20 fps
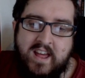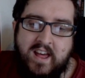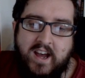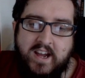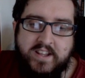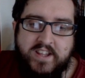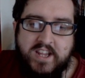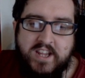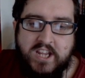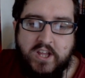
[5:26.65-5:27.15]

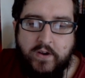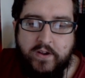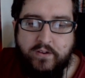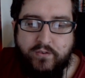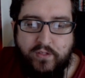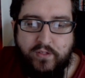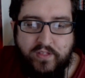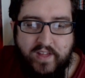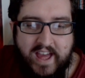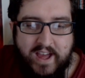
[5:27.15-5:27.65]
I think going
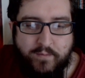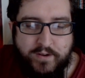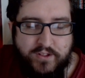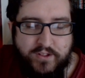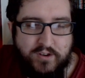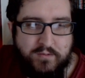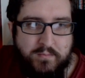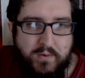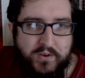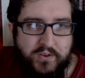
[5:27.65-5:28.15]
for that with
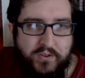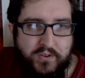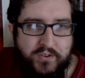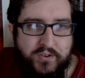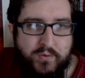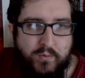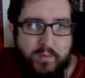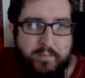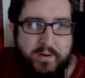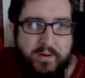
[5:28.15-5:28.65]
your
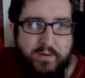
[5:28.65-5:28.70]
models would be